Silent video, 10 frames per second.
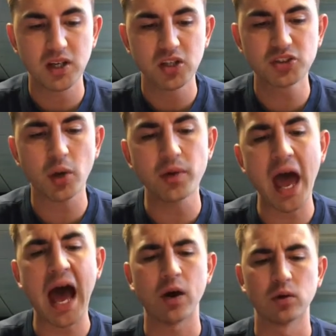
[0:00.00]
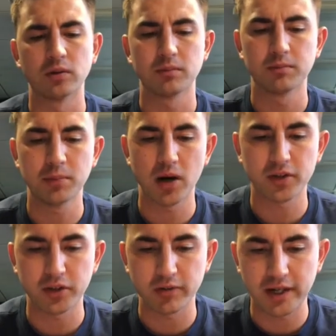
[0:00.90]
So now, barked
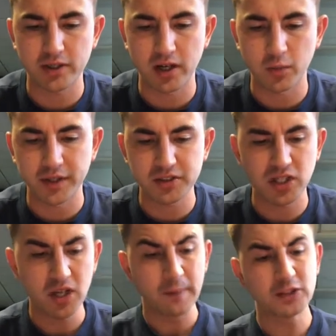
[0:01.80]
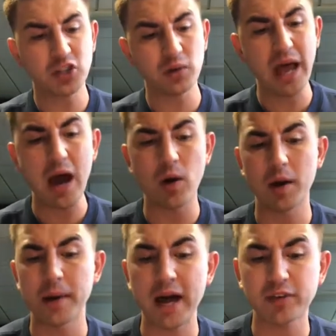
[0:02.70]
the Grand High Witch, so now I'm
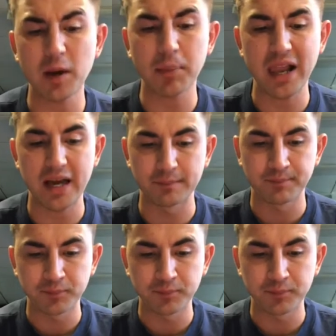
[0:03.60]
having a plan.